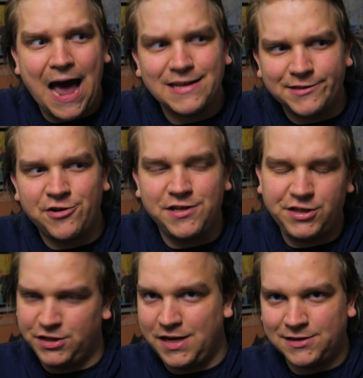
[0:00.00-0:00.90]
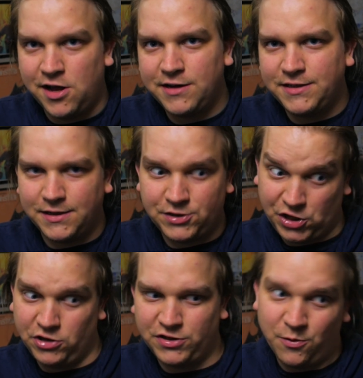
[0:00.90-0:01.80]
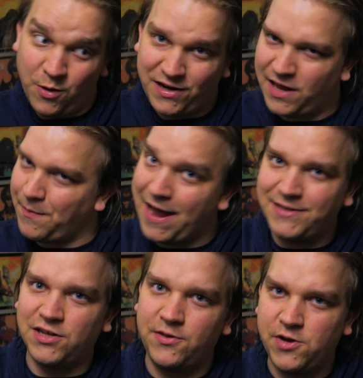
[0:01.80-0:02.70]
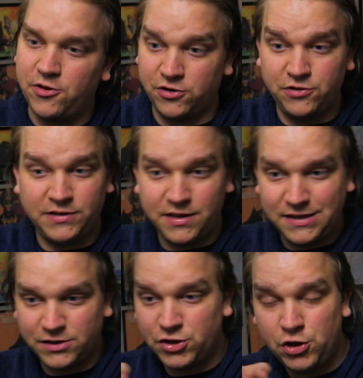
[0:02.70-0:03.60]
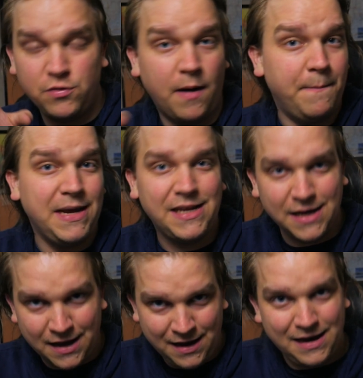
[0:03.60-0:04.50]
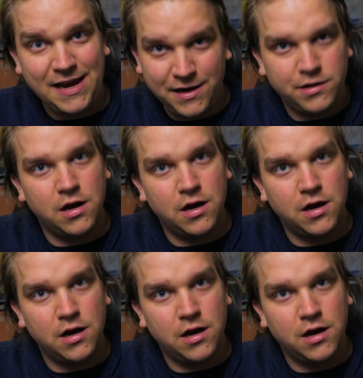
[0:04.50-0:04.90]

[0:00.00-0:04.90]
as a transition. As long as it starts on one clip, ends on the other using these two media in